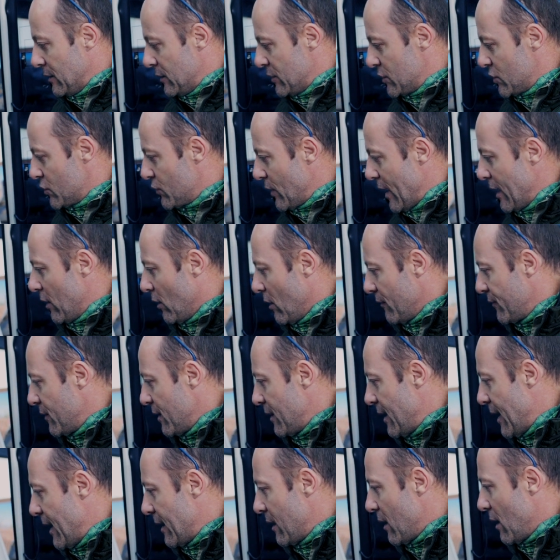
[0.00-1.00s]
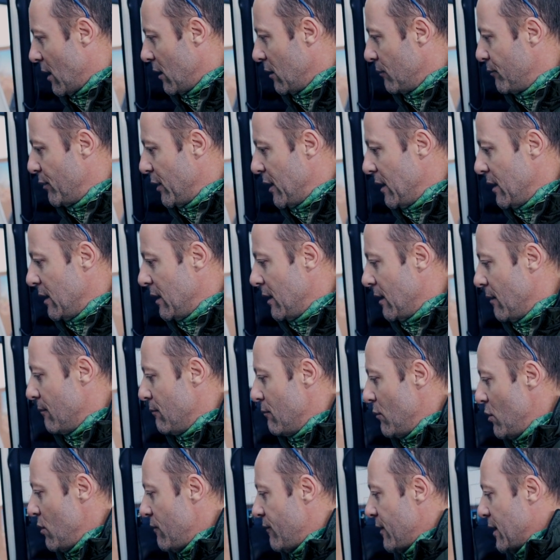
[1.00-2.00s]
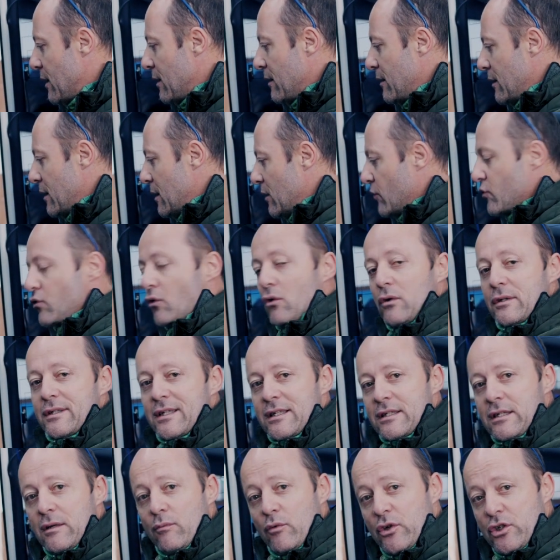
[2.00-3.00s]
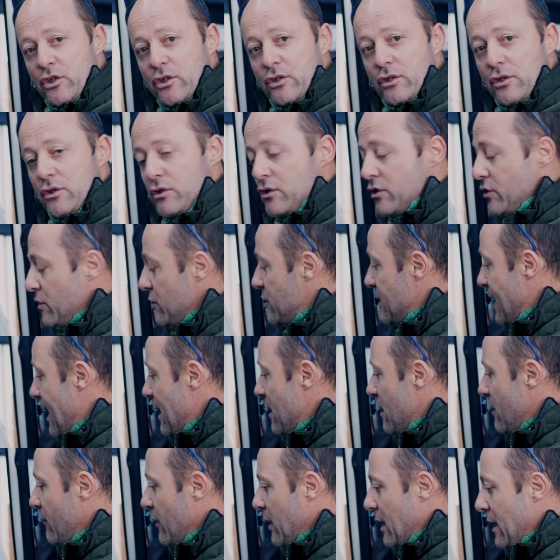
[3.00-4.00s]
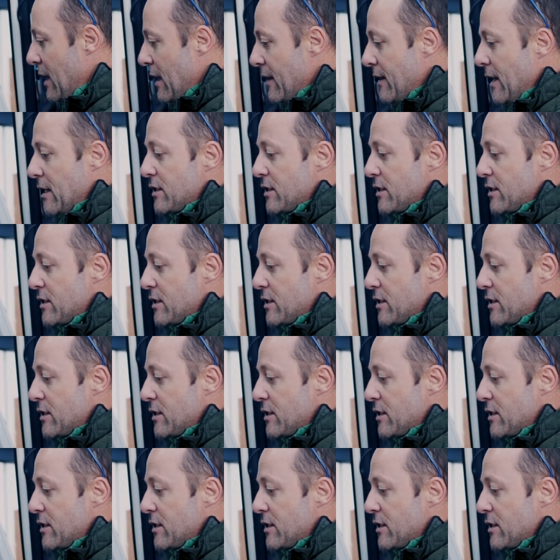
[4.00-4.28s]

Straight after that, I'll be moving the drawer system, which used to stand over here.